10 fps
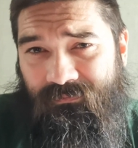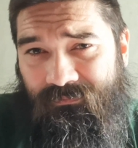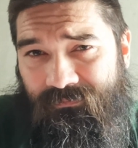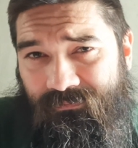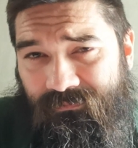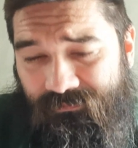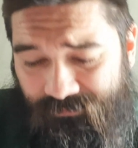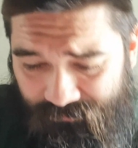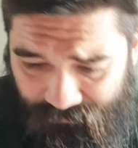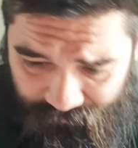
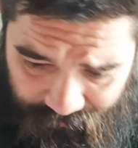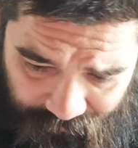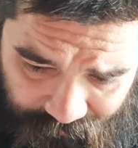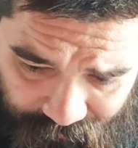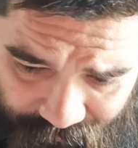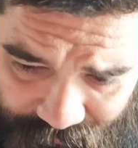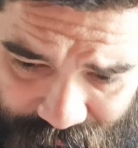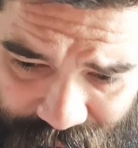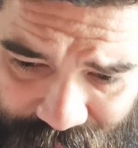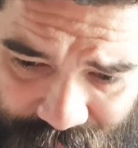
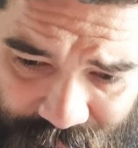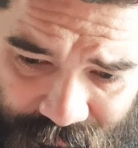(silence)